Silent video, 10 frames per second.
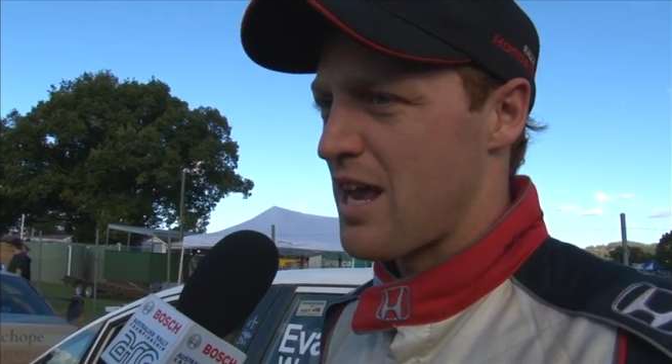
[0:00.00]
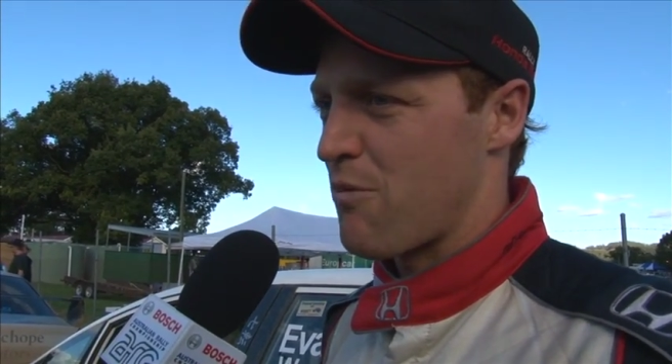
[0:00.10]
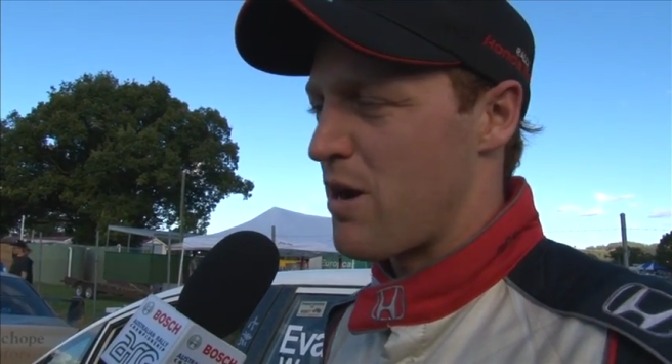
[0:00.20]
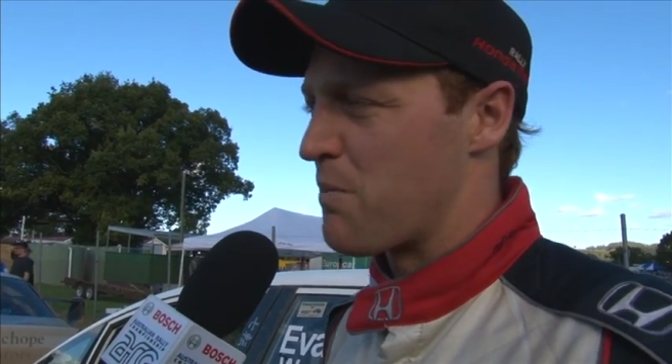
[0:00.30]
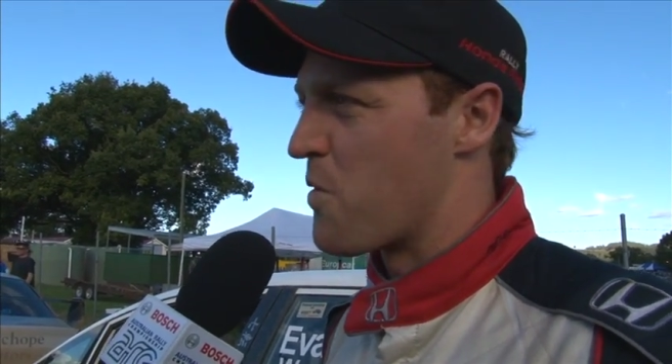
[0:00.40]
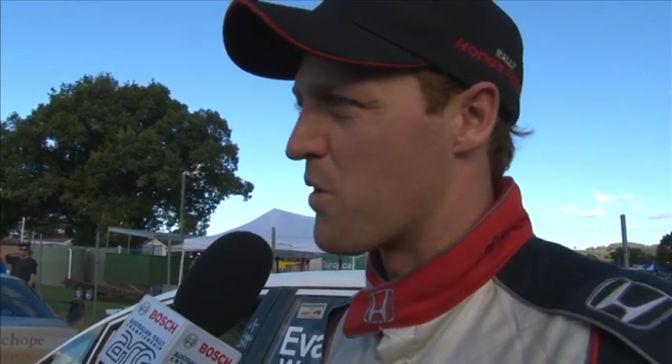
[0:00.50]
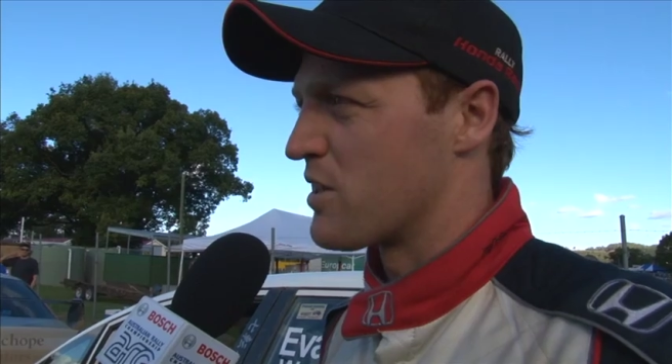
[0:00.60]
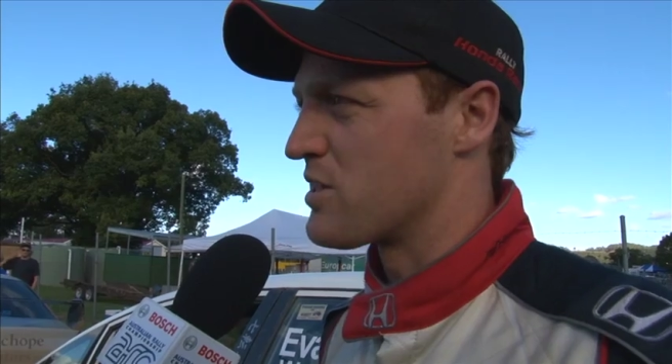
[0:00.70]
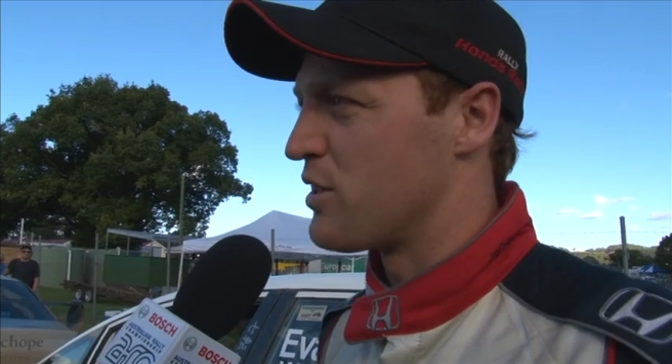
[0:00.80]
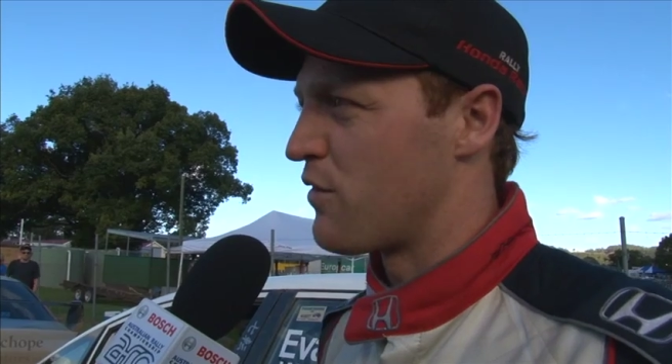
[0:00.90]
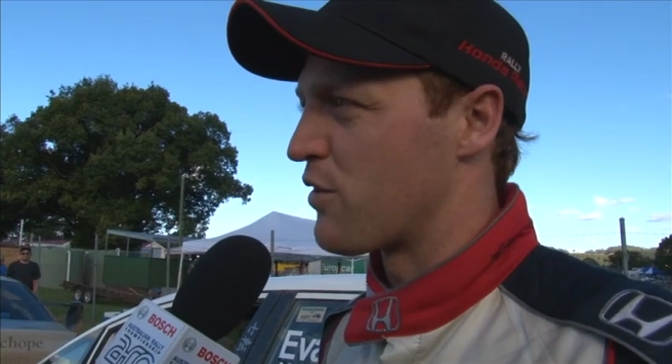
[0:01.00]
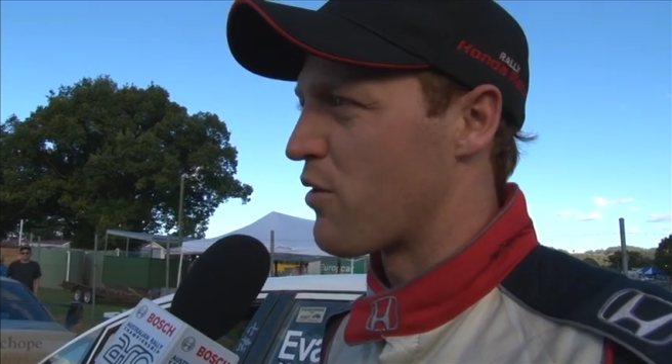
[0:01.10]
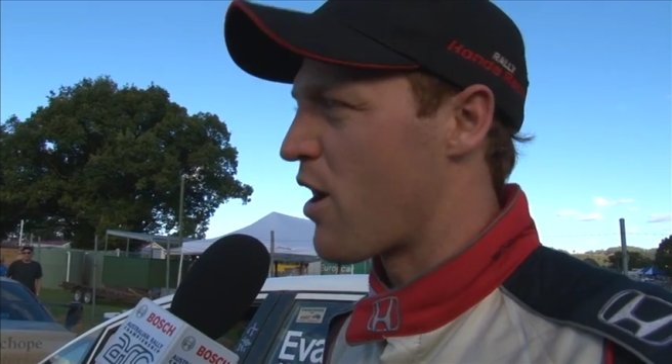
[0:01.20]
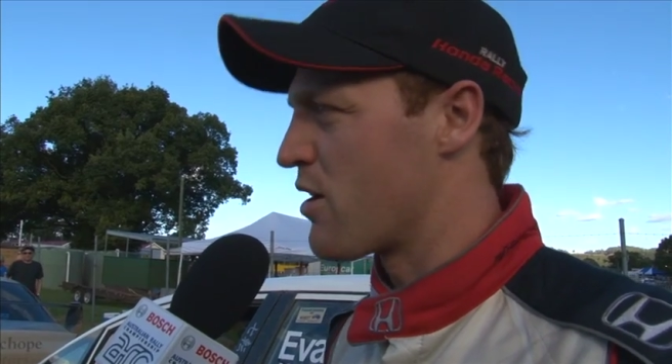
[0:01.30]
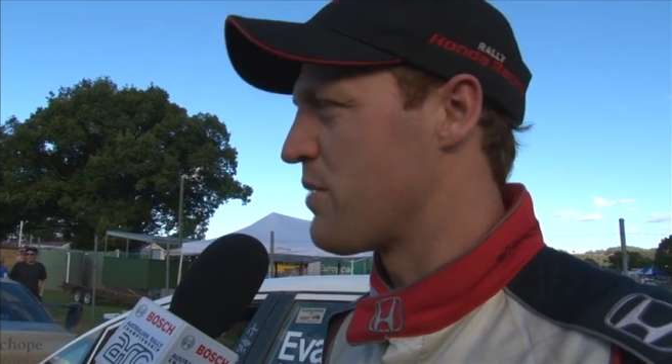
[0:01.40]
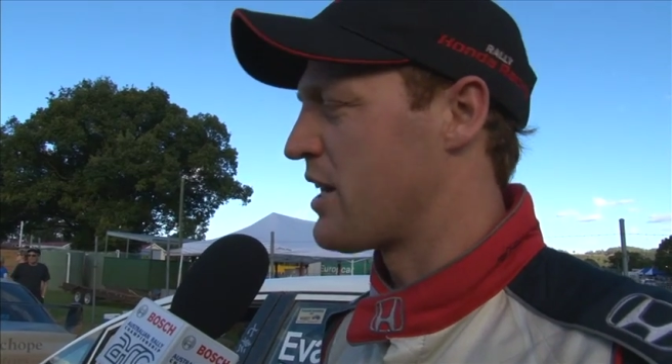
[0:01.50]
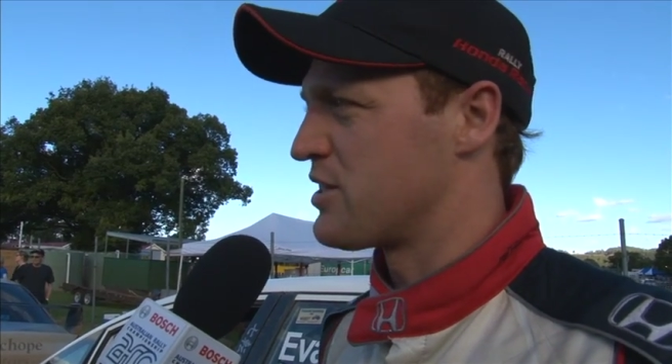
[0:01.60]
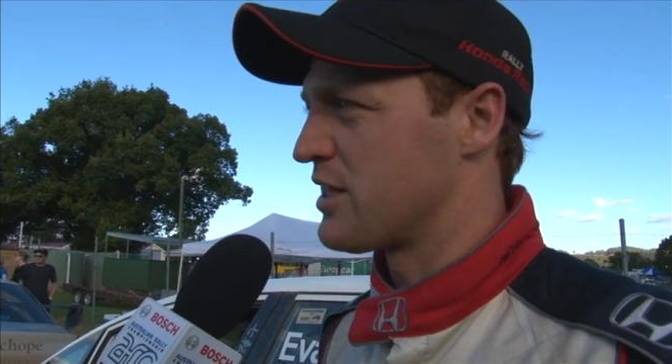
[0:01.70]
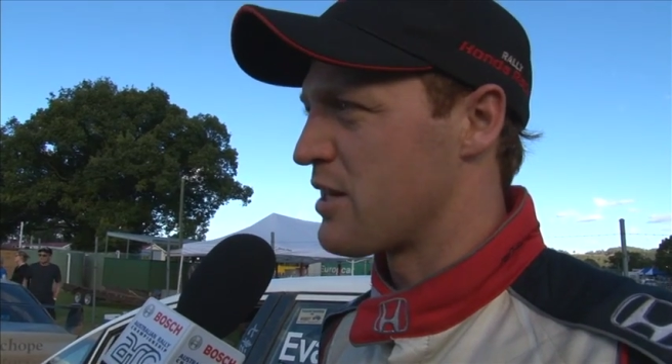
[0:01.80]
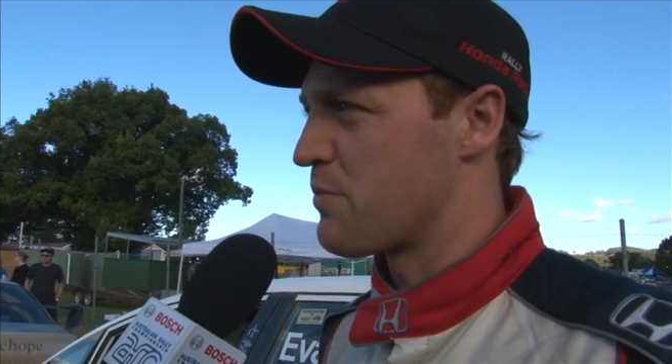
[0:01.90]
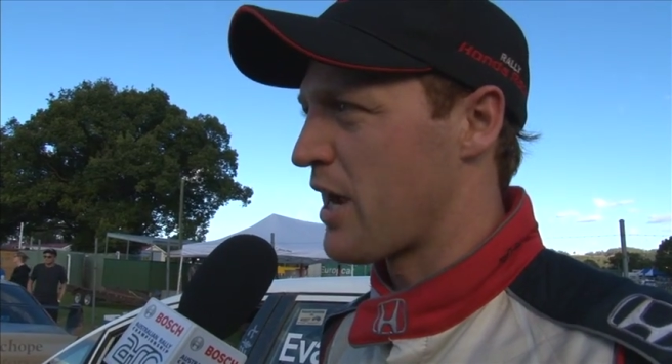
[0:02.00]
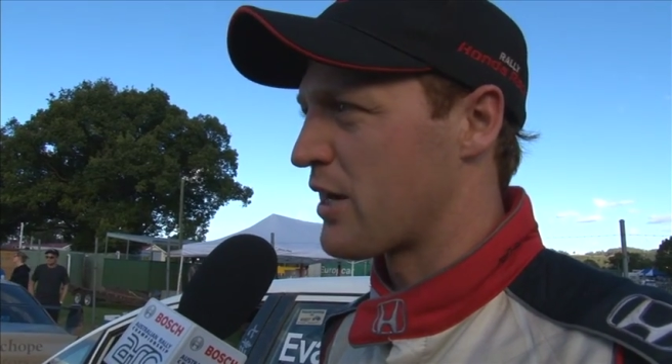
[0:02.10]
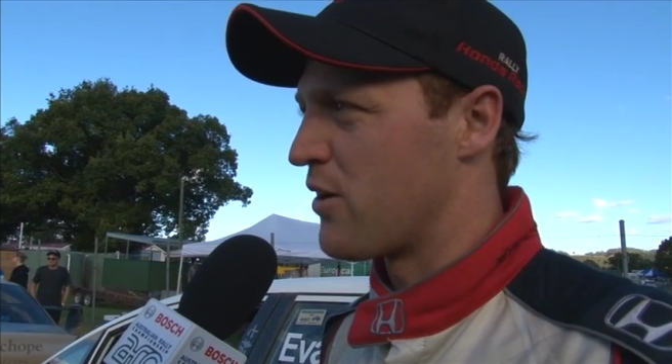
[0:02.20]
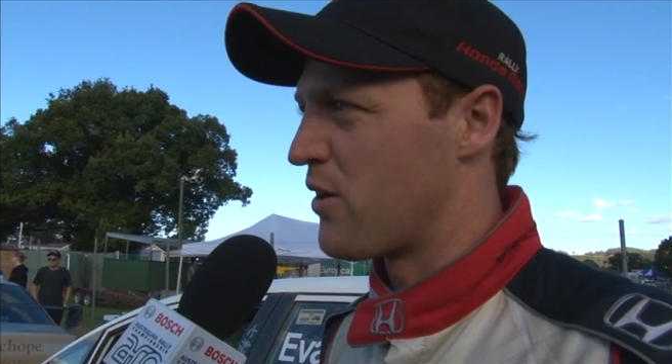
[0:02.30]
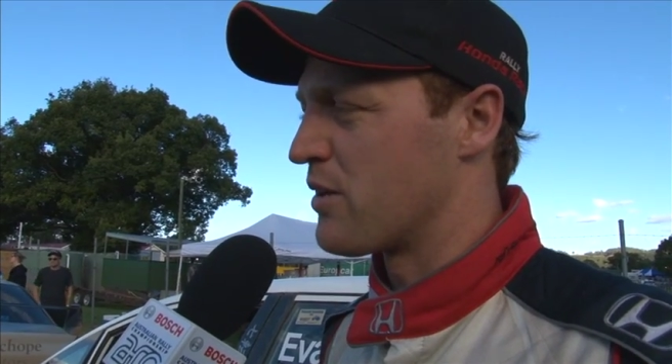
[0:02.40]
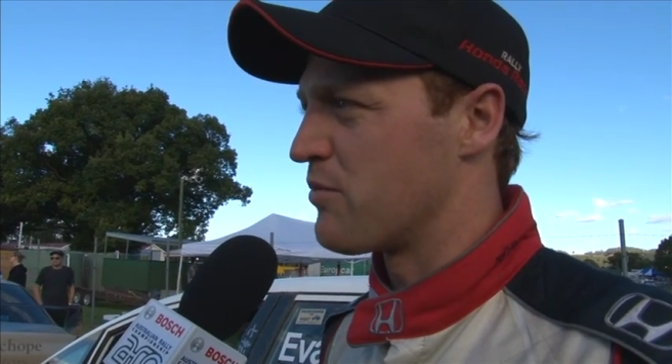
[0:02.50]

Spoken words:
at one point I slid off the road and managed to get it back on,